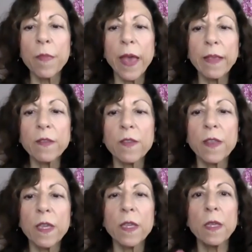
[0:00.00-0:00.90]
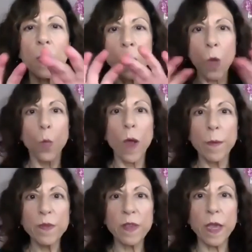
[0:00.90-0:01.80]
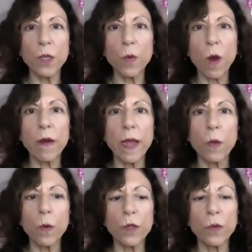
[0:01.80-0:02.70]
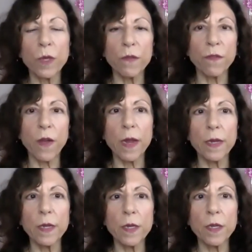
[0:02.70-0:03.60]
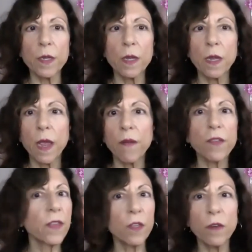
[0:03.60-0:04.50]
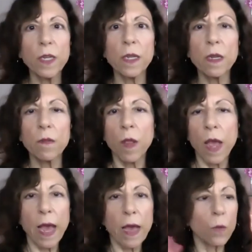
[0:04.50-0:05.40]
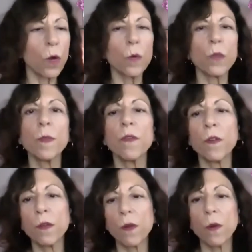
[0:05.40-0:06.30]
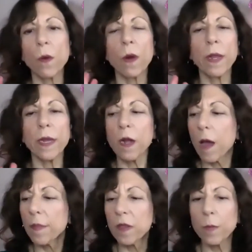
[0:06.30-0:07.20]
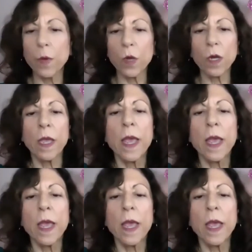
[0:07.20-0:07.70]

That's the website URL where you can find everything you need, how to work with me further or get a copy of the book.